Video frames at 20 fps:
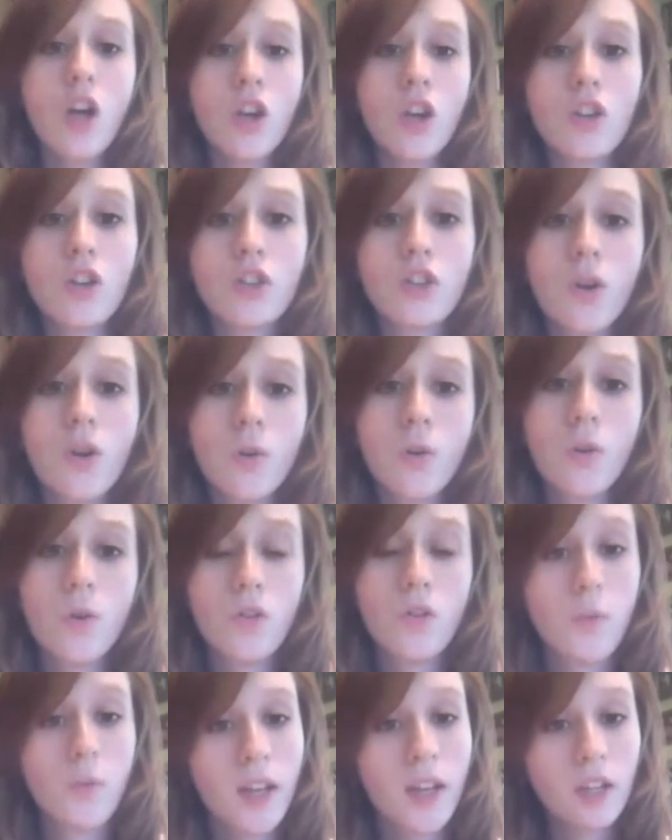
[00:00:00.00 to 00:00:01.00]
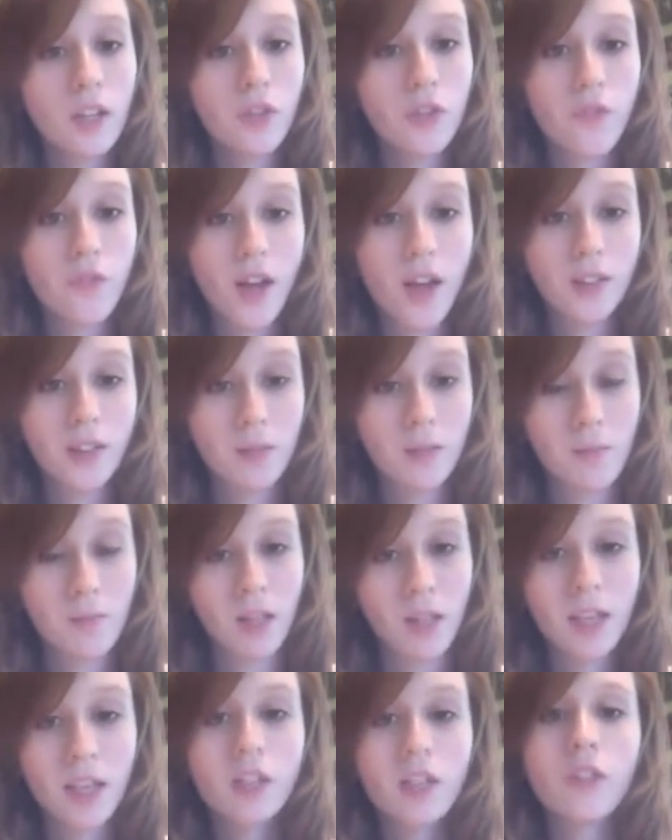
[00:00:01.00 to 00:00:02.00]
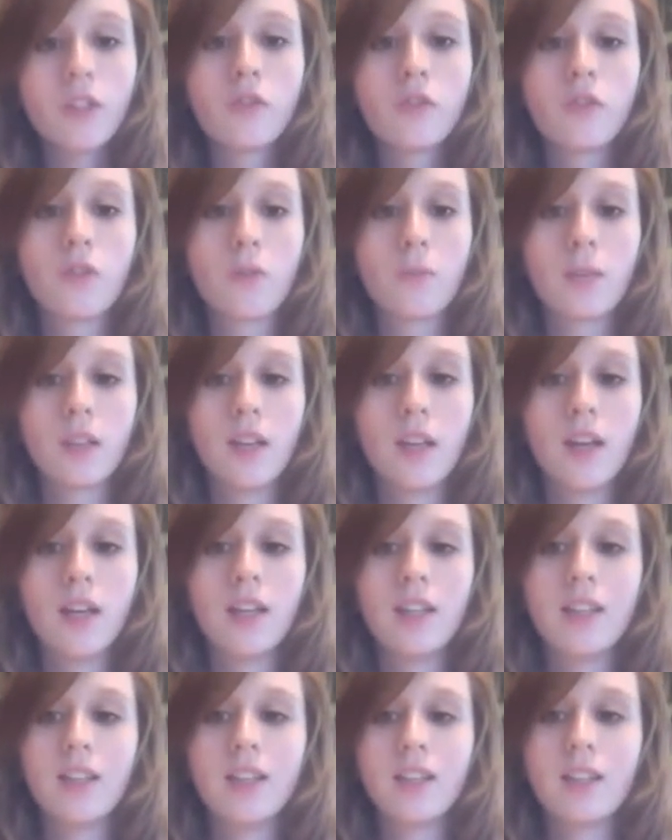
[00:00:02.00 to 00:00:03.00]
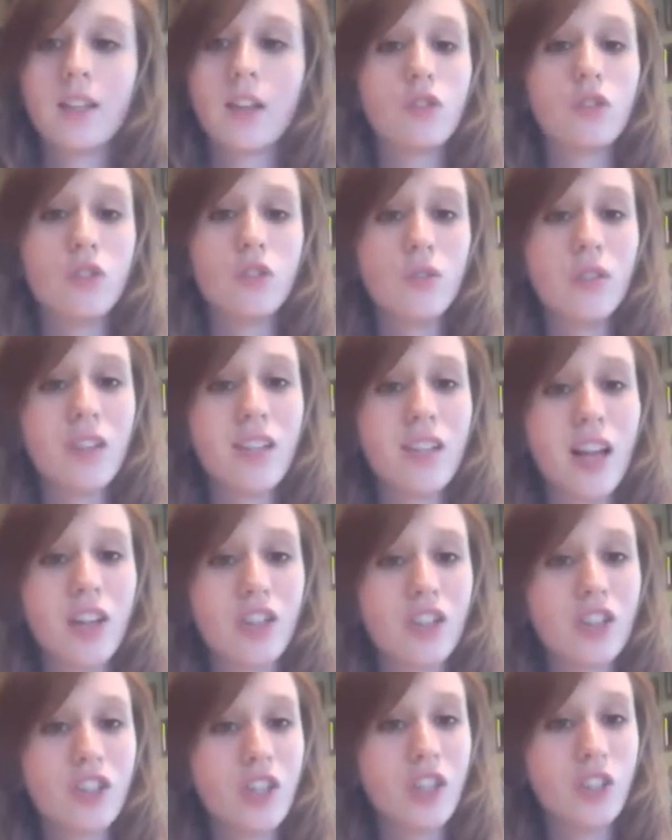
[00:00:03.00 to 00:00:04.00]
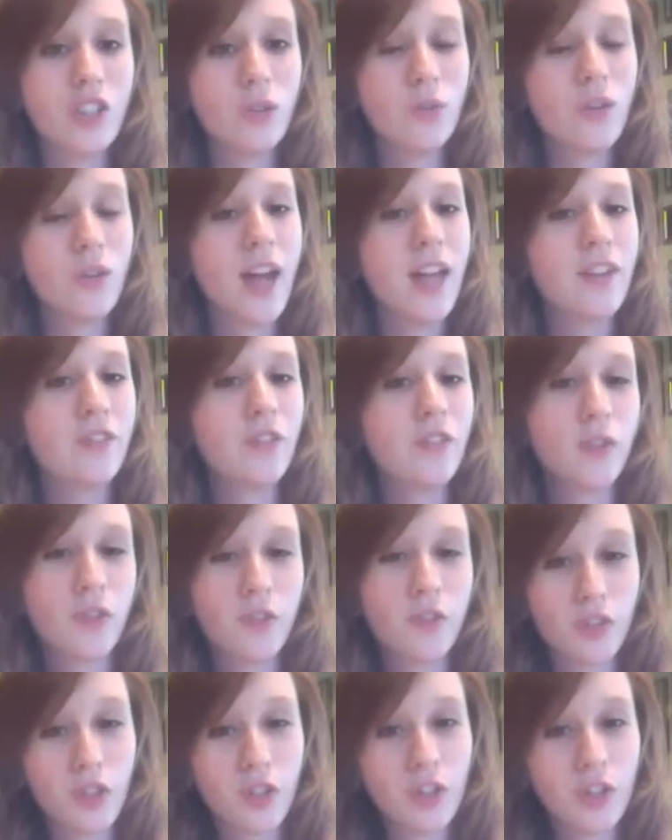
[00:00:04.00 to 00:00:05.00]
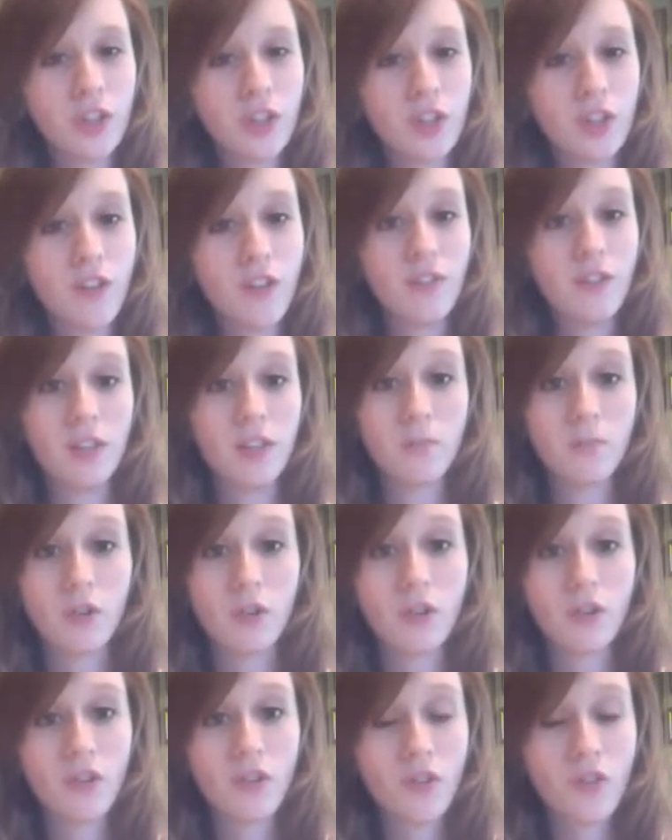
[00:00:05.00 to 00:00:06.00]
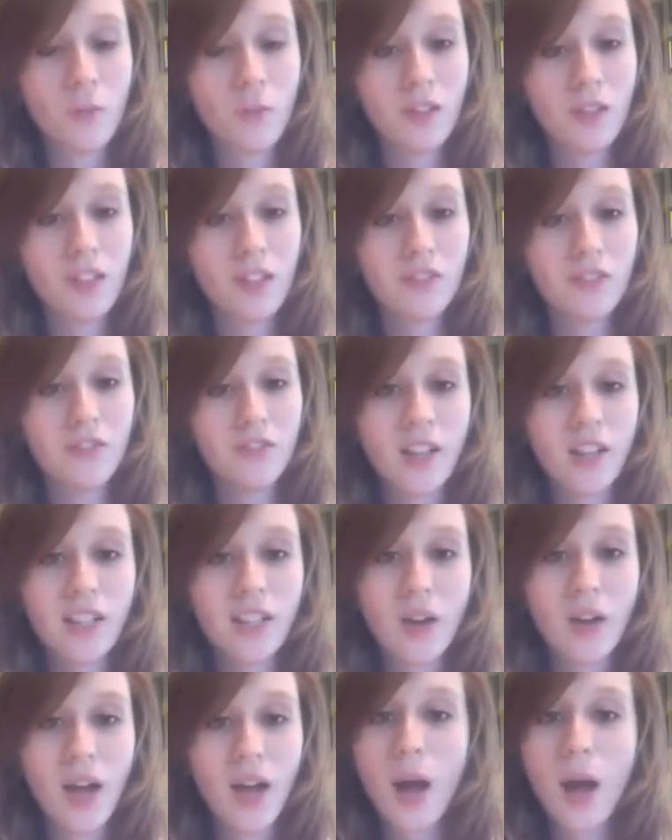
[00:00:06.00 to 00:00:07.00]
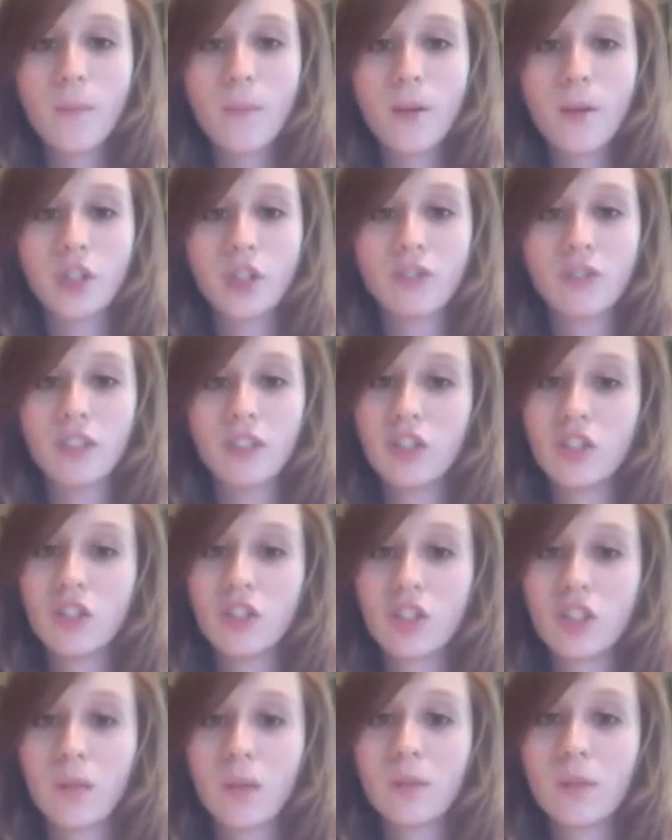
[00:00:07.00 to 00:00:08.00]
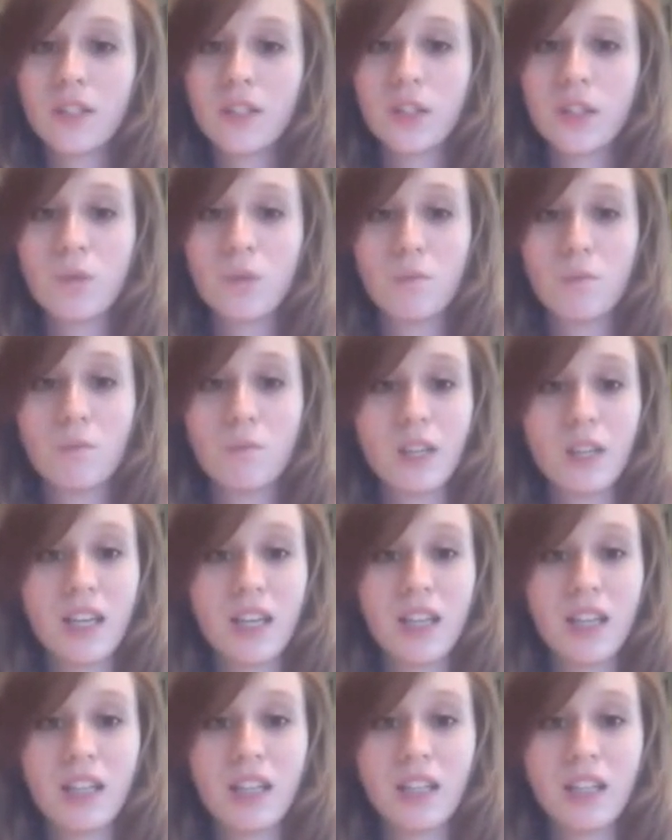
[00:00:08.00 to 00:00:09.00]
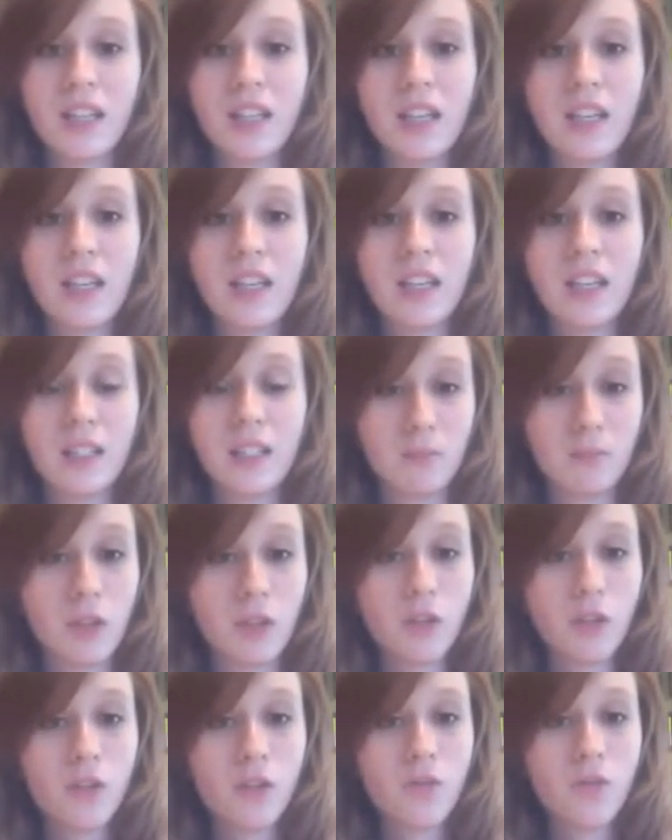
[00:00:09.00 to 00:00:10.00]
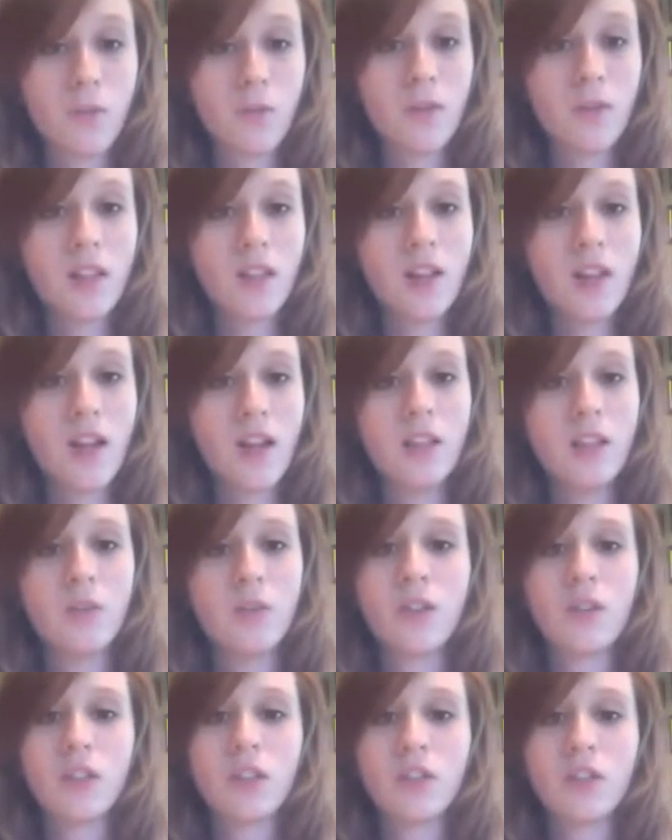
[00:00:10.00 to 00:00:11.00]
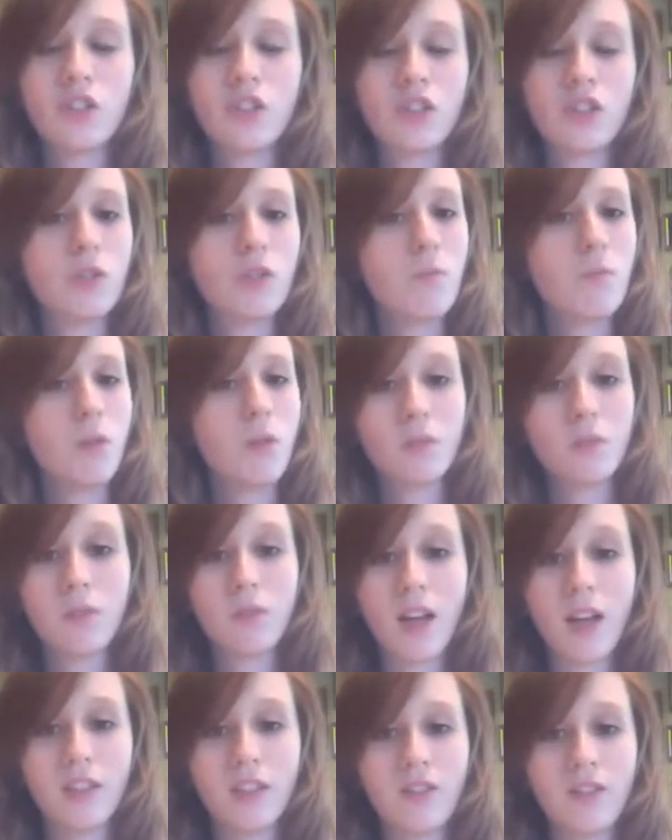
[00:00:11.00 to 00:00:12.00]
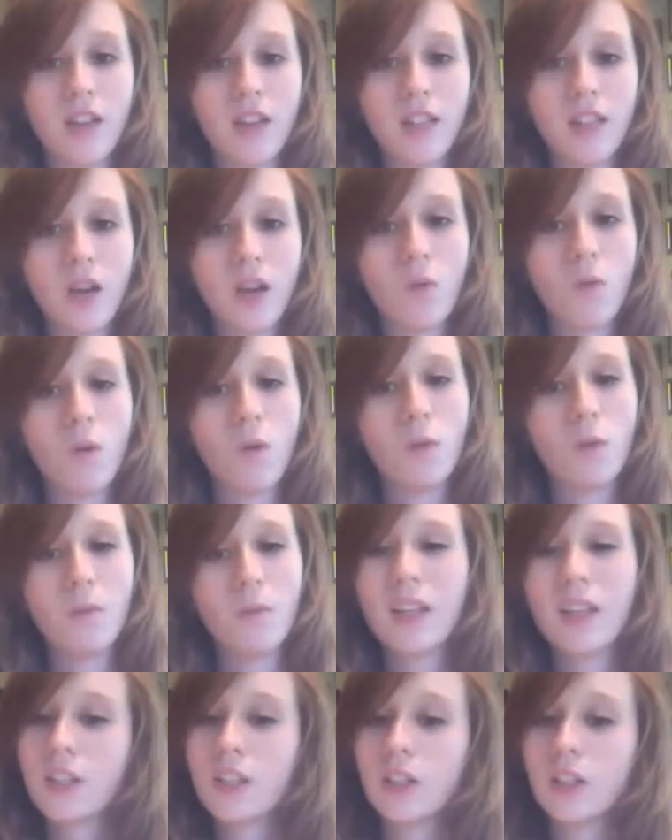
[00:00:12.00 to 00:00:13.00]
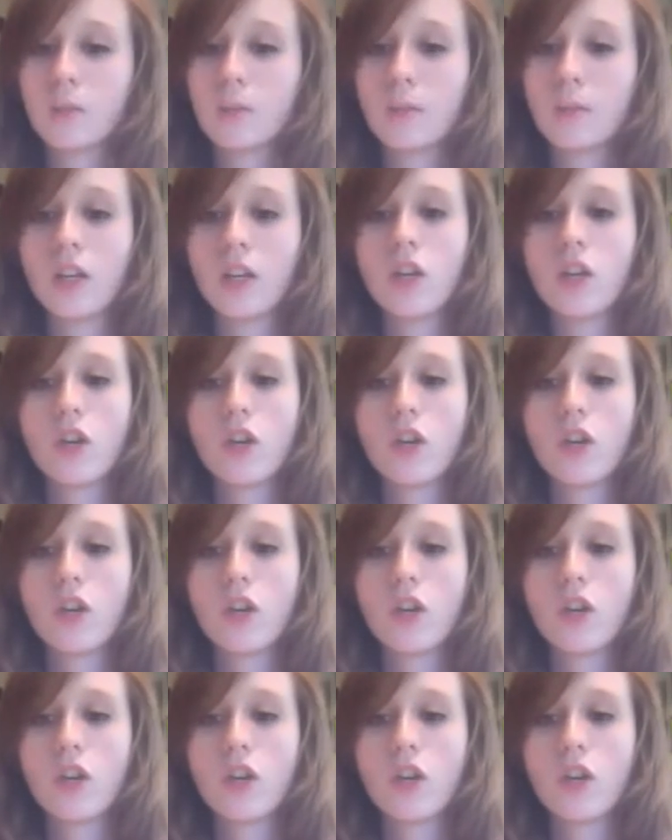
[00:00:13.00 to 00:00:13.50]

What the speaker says: So the way you find the molecular formula is you can actually do kind of a reverse of the empirical formula to find out how much of each substance would be in its empirical formula, and you can just multiply to find out what would the molecular be.